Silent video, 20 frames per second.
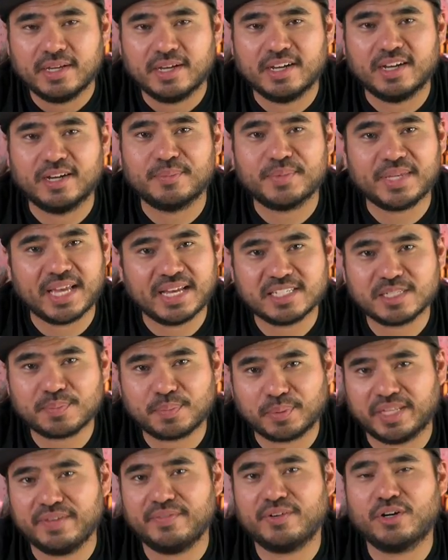Yes,
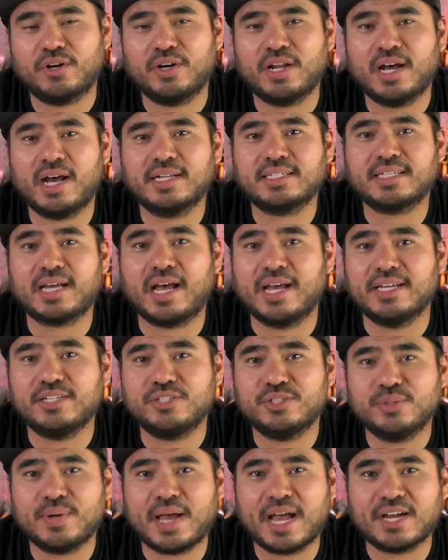believe it or not, I
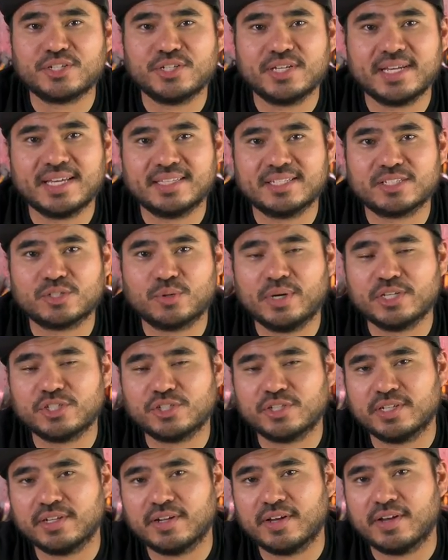do actually get this
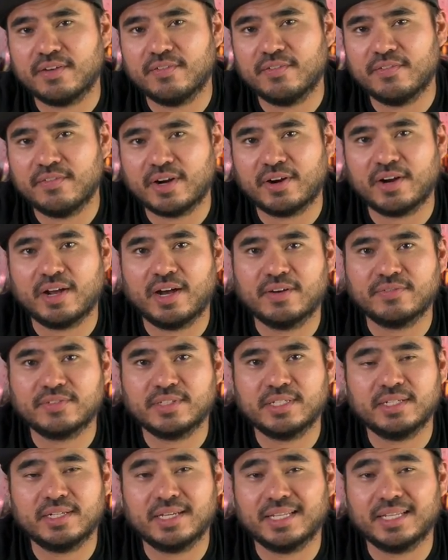question very often,